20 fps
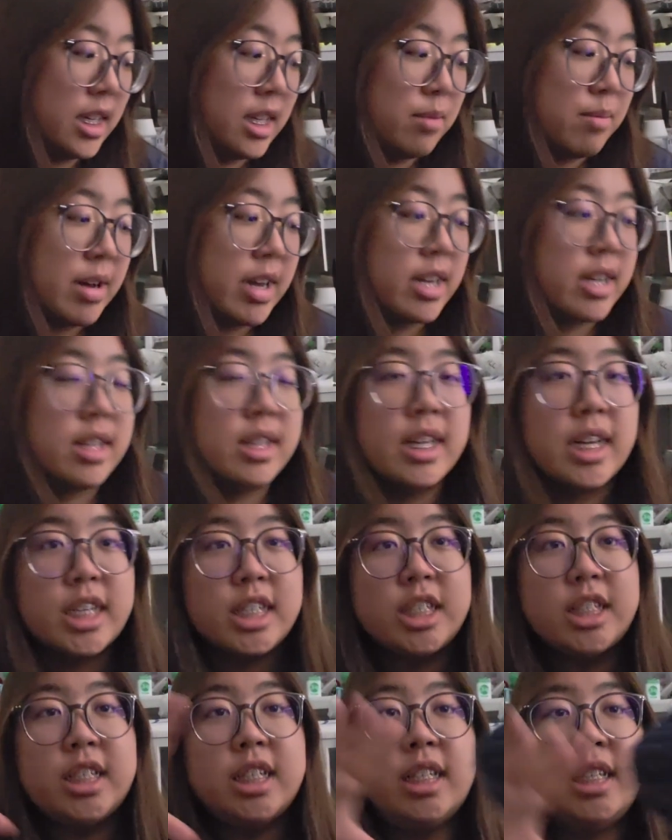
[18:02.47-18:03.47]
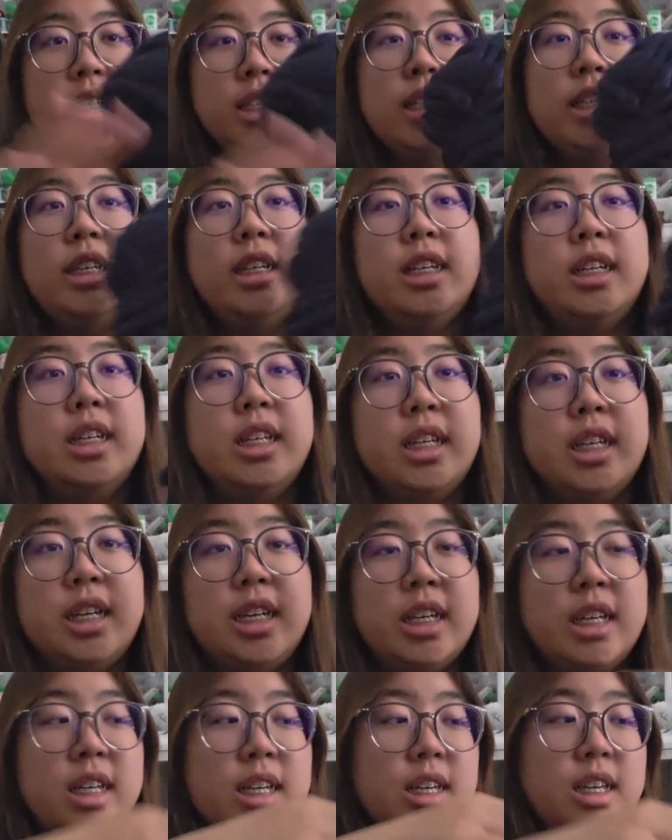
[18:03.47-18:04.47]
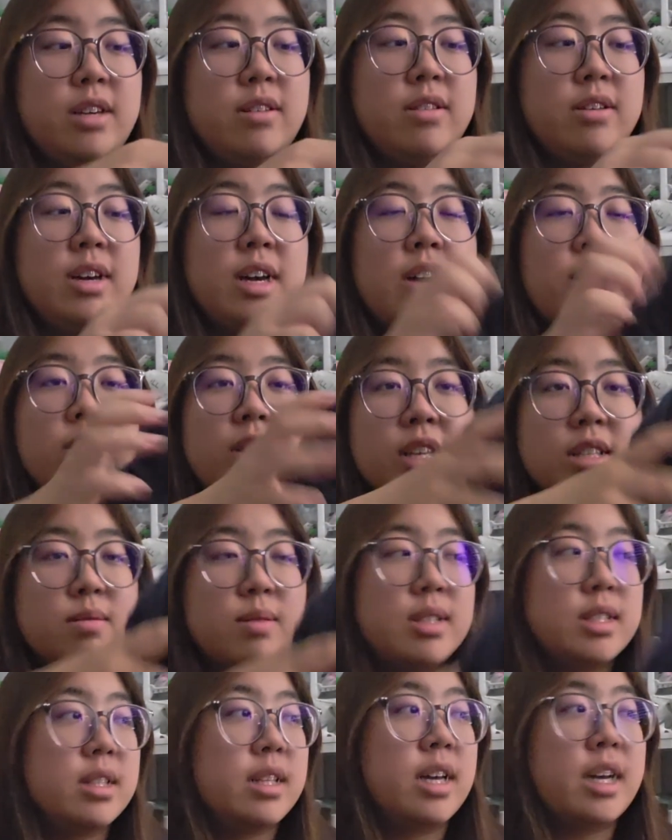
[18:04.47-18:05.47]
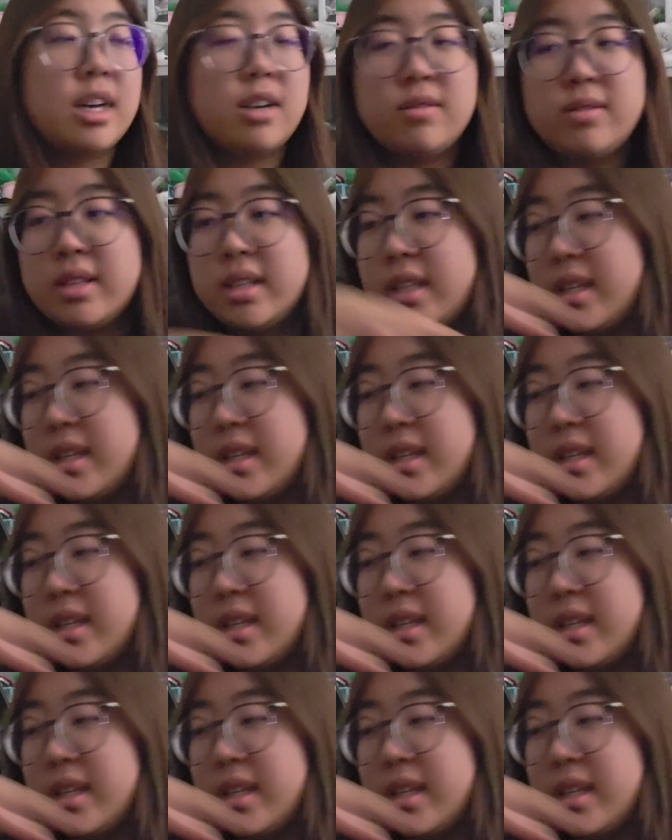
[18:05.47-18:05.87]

in my collection, even though I had this much left.